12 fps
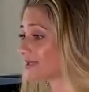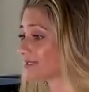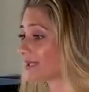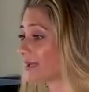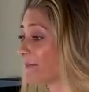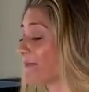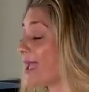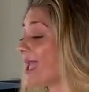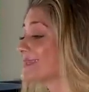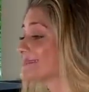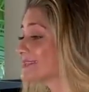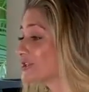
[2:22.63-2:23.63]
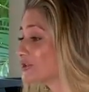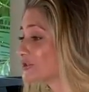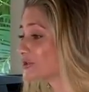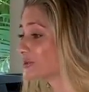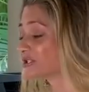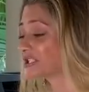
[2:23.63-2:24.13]
She has an amazing
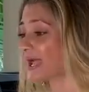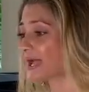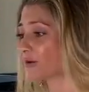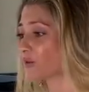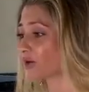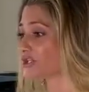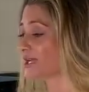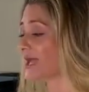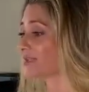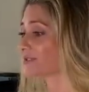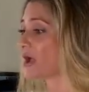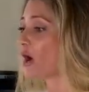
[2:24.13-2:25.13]
YouTube channel where she